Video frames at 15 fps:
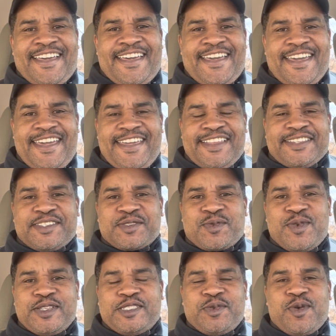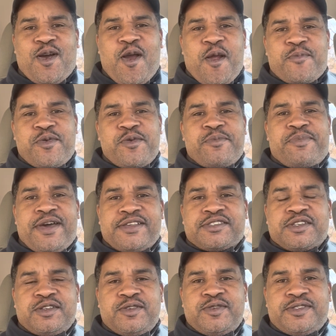Hey, this is Quincy with Harpoon Pest
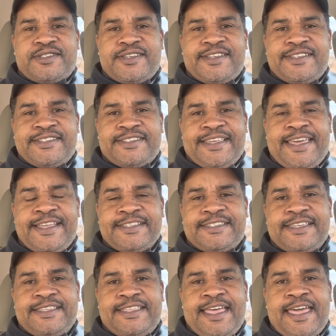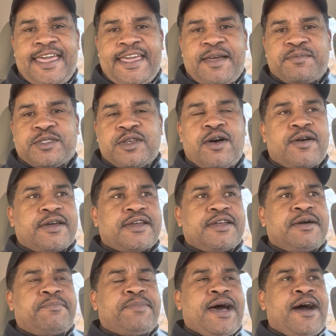Solutions, and today I'm talking
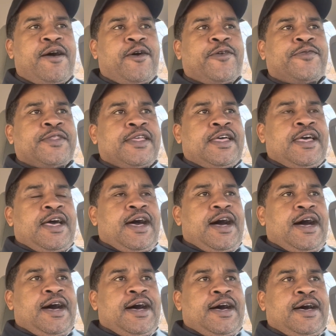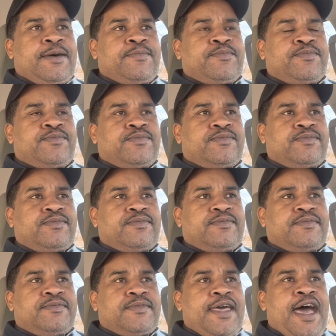about um,
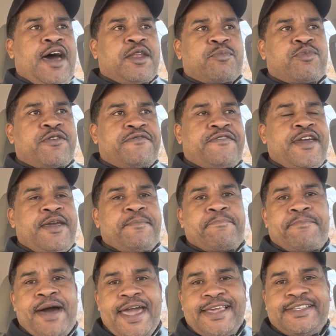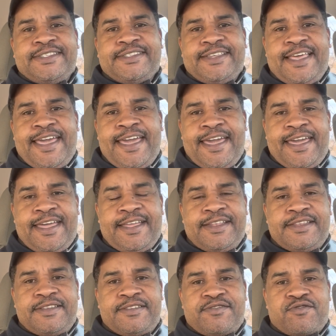how to prevent mice
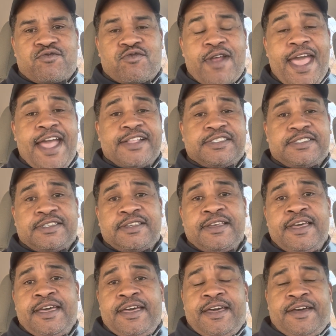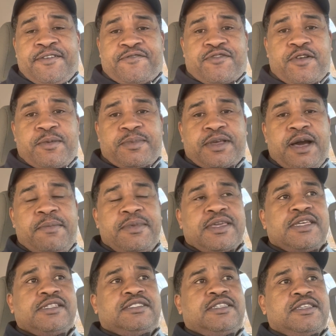and rats from coming
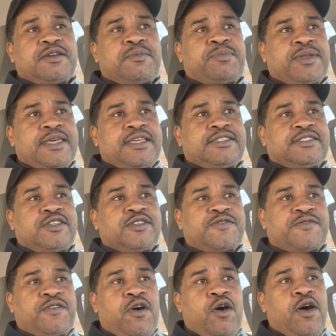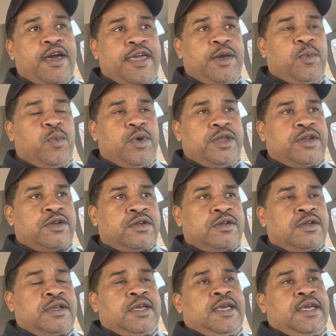into your place this fall and winter.